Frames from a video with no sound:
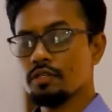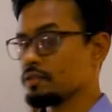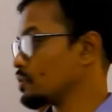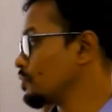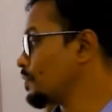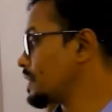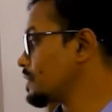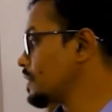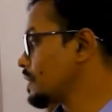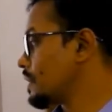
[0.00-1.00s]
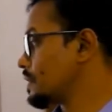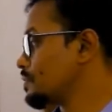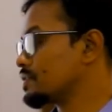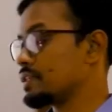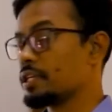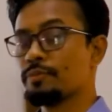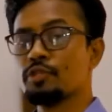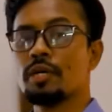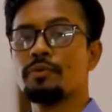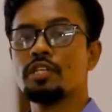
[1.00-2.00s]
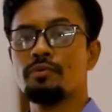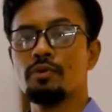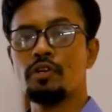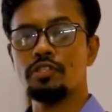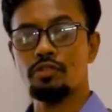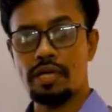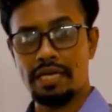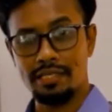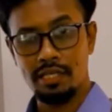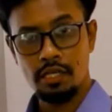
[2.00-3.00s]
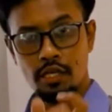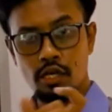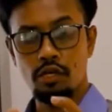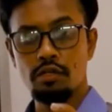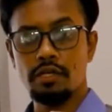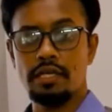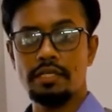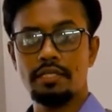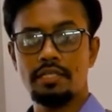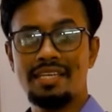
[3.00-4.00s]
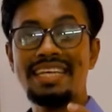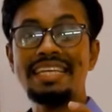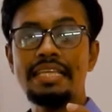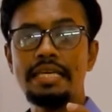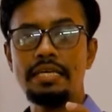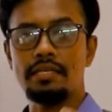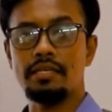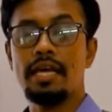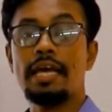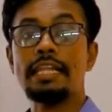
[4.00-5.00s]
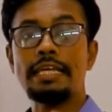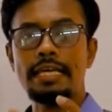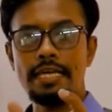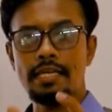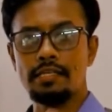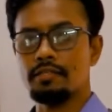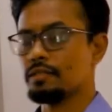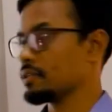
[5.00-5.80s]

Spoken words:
So when you see carbon-carbon double bond, you can call it ethene, alkene.